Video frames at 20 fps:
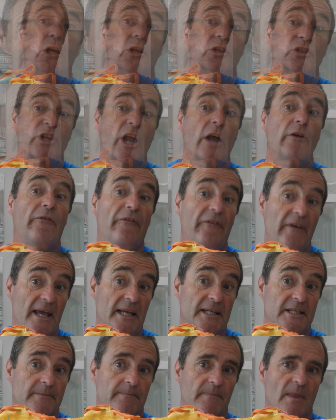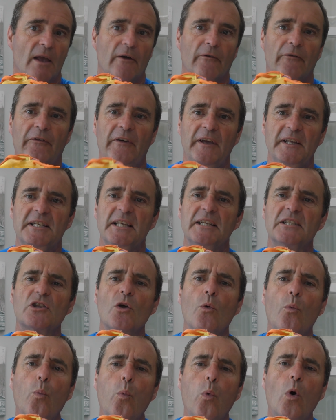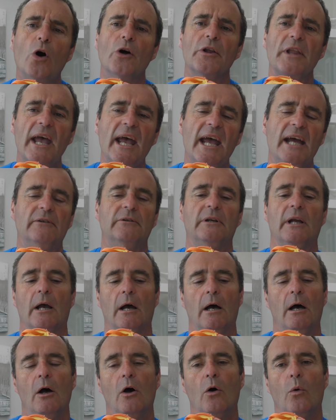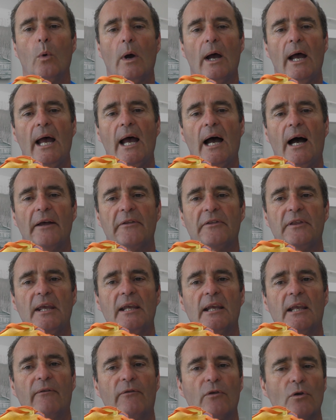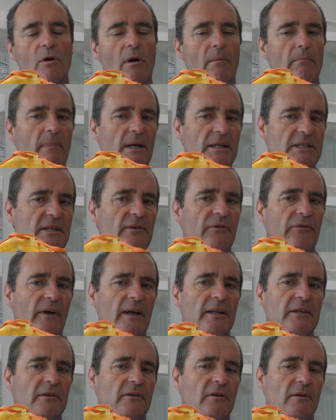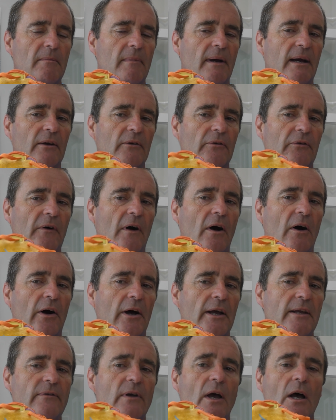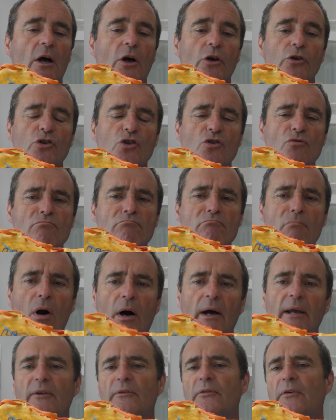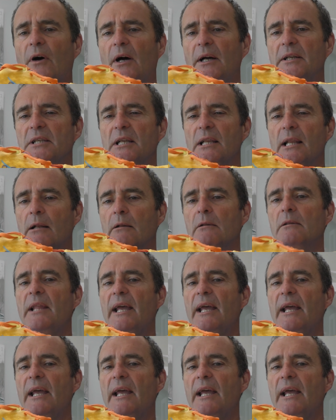So fit is the one area where I think if you're a massive fan of the Mach 5, you might find a little